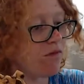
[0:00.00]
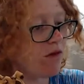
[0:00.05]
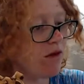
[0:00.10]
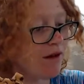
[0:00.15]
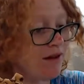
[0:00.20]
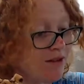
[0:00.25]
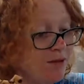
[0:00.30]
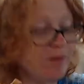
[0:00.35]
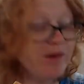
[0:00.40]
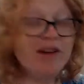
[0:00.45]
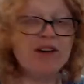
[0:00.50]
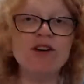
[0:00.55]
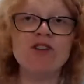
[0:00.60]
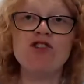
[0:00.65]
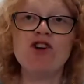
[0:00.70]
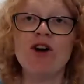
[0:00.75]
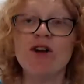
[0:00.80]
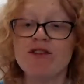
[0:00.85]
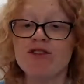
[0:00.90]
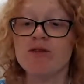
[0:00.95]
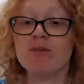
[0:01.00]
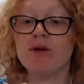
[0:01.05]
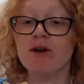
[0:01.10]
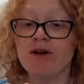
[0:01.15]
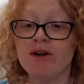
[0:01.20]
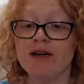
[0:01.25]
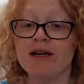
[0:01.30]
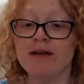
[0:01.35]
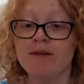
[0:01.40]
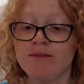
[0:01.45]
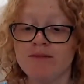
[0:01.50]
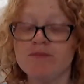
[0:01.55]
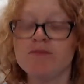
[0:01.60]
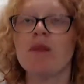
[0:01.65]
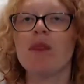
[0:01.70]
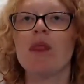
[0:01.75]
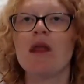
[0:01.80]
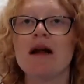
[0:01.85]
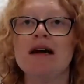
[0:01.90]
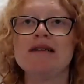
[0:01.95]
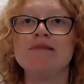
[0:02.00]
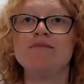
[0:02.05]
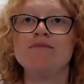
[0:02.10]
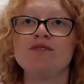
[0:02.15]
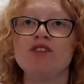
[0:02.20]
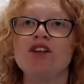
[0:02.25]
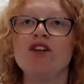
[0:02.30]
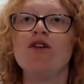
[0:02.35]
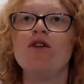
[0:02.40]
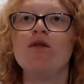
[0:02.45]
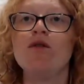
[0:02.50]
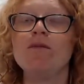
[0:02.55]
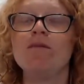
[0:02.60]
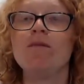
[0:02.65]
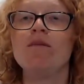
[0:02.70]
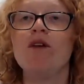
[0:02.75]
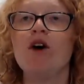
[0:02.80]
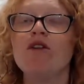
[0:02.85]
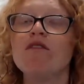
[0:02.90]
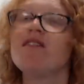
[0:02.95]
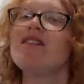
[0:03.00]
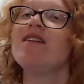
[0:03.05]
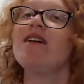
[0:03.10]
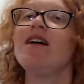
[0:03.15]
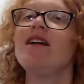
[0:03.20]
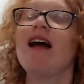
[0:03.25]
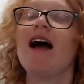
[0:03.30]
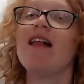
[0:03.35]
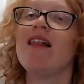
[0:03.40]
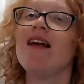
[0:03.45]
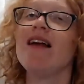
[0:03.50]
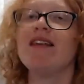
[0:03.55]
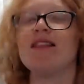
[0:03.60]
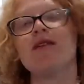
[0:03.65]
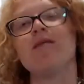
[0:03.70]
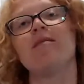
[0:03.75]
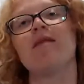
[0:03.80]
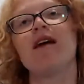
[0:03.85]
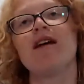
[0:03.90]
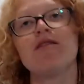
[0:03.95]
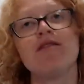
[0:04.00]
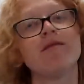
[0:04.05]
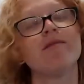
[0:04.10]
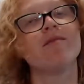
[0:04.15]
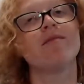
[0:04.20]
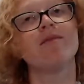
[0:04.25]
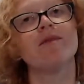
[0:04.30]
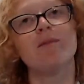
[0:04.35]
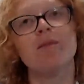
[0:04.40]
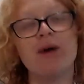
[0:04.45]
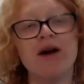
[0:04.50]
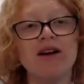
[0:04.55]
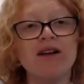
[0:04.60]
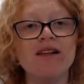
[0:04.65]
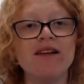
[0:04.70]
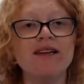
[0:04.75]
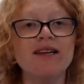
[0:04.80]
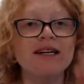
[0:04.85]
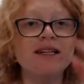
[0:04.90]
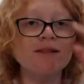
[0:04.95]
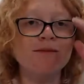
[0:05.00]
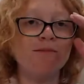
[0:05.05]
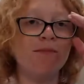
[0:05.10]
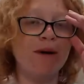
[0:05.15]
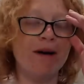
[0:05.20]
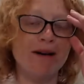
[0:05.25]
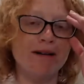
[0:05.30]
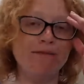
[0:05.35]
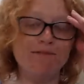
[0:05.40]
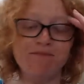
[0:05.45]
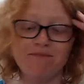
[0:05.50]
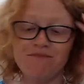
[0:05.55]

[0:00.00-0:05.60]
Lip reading: It's a pretty good chocolate chip cookie. It's a little overdone. I like them like barely done, but